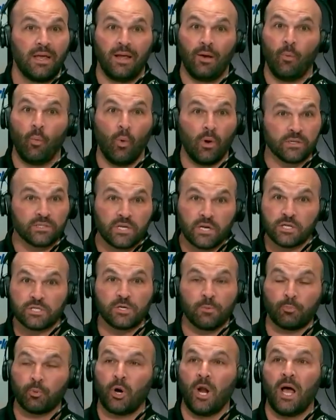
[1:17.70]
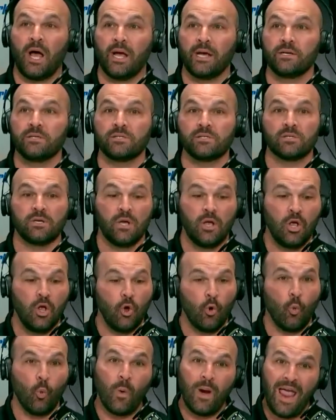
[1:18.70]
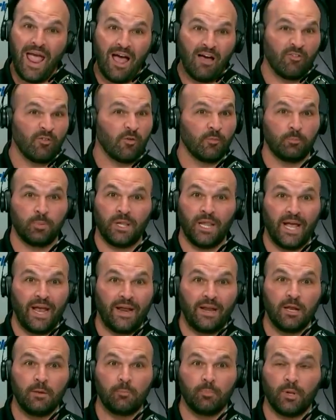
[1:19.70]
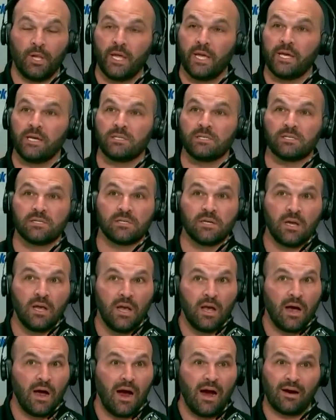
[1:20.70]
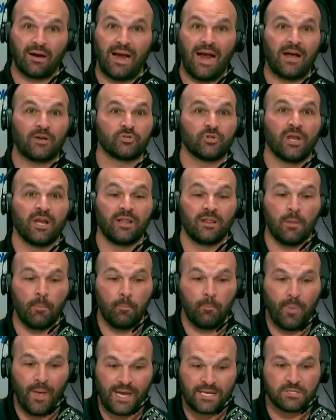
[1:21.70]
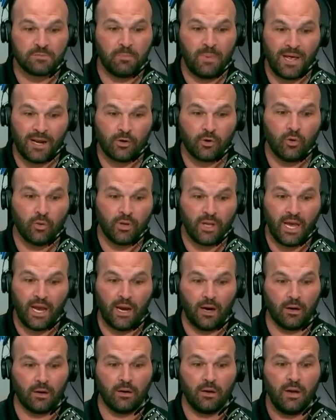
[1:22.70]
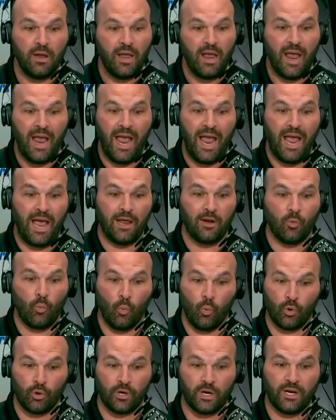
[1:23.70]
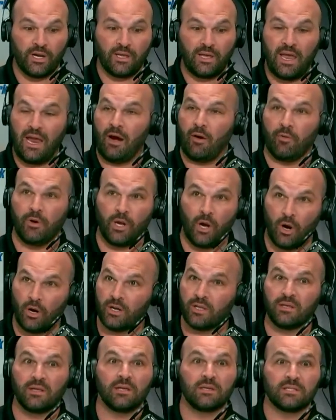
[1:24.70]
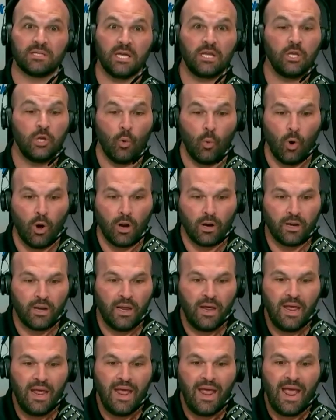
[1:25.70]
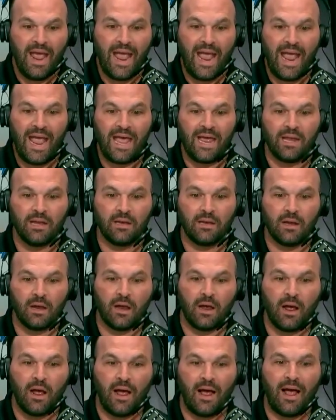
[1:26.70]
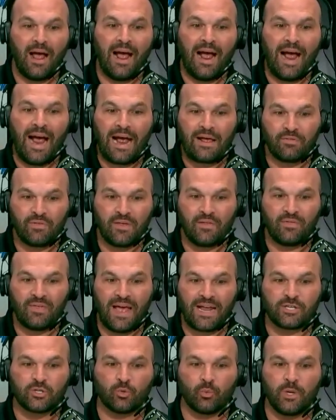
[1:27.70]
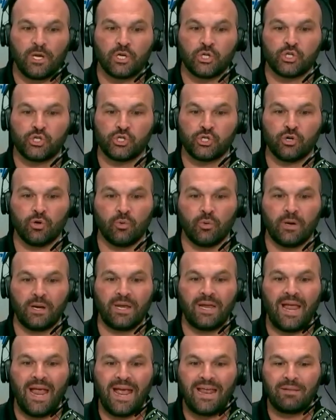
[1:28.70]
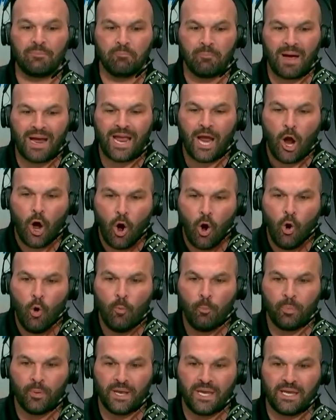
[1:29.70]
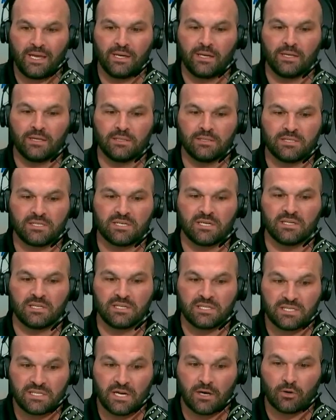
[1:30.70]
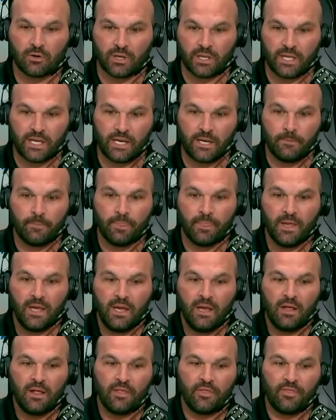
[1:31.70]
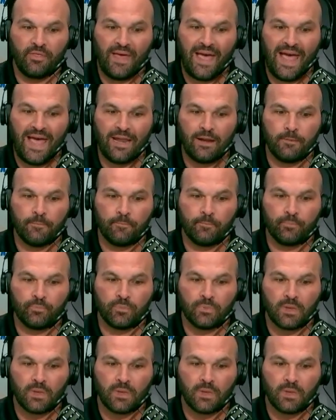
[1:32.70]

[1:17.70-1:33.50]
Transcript: It wasn't a surprise. We have a plan in place. Our guys are getting the best medical care, and we're going to carry on and continue on. And I think that's reassuring. And my hope is sincerely that